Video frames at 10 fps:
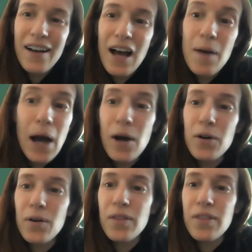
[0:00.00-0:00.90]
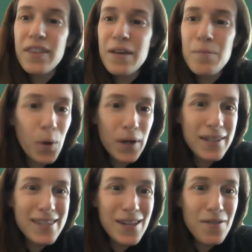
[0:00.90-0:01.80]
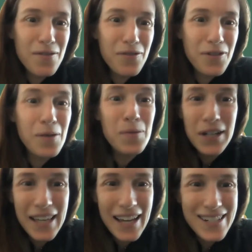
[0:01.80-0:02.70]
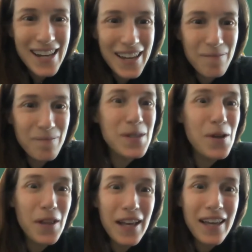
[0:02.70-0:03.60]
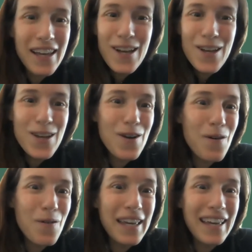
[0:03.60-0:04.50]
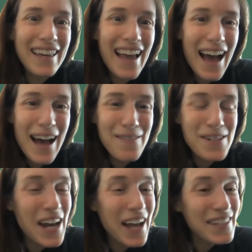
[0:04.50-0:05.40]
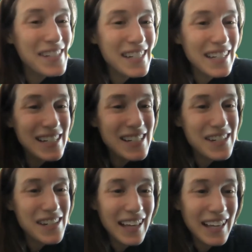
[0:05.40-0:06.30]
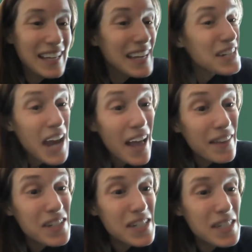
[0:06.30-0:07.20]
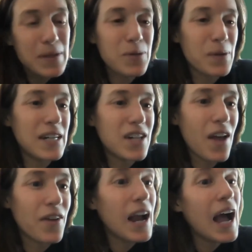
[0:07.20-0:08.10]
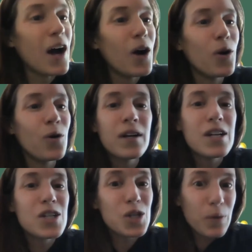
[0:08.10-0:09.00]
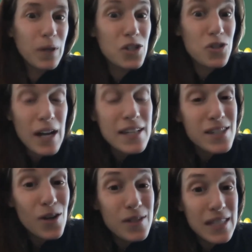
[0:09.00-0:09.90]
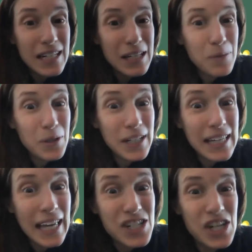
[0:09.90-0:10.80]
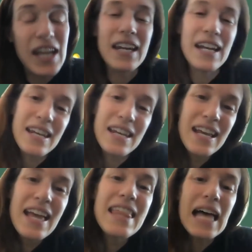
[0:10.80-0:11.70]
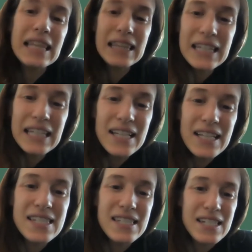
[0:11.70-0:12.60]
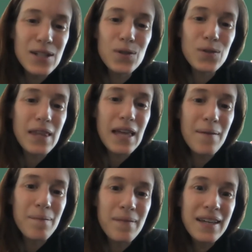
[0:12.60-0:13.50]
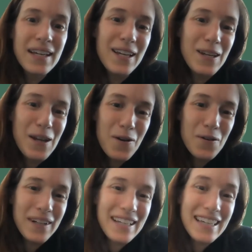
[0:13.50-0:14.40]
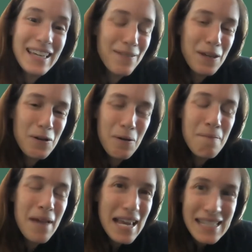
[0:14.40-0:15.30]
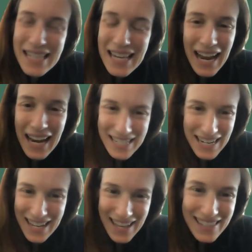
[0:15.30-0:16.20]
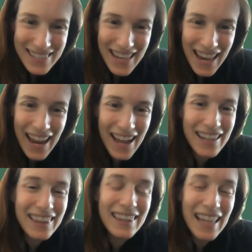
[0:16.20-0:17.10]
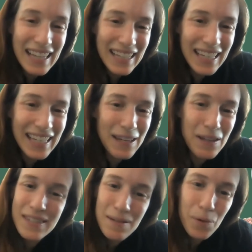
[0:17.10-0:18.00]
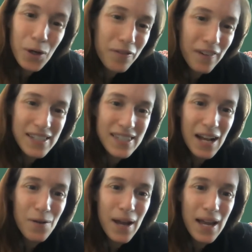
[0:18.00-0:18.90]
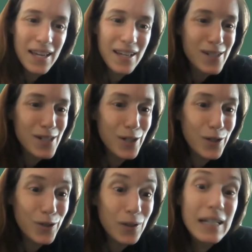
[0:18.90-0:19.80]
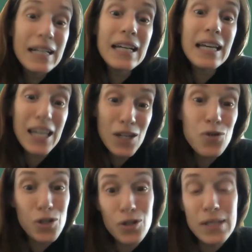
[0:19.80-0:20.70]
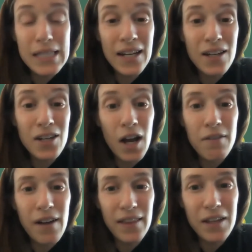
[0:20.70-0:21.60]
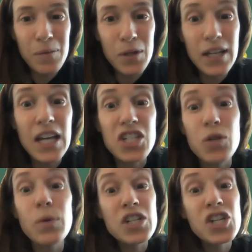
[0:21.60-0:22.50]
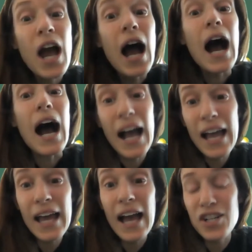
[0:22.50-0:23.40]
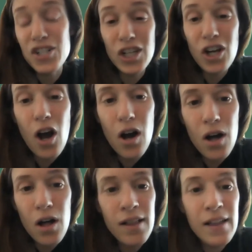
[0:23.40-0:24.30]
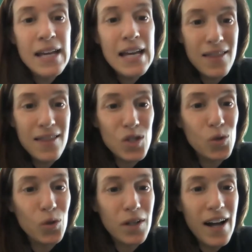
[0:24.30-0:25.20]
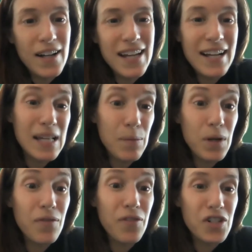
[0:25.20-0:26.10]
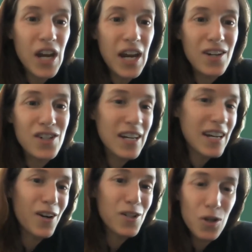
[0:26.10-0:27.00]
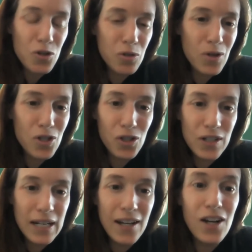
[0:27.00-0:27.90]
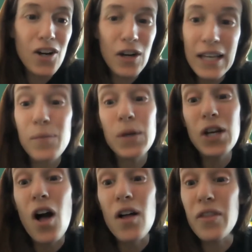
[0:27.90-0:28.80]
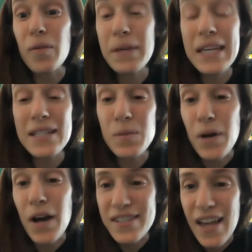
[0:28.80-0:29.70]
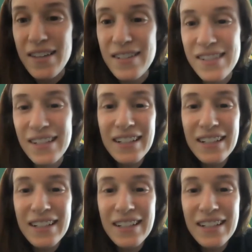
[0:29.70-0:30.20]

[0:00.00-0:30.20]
about the importance of communication. So like, you know, when we have challenges between each other, how should we address those in communication? And that leads to them, you know, giving you amazing ideas. And likely it's a perfect segue into introducing nonviolent communication, which I actually call, in the school context at Breathe for Change and in our social emotional learning curriculum, we call it the peace process,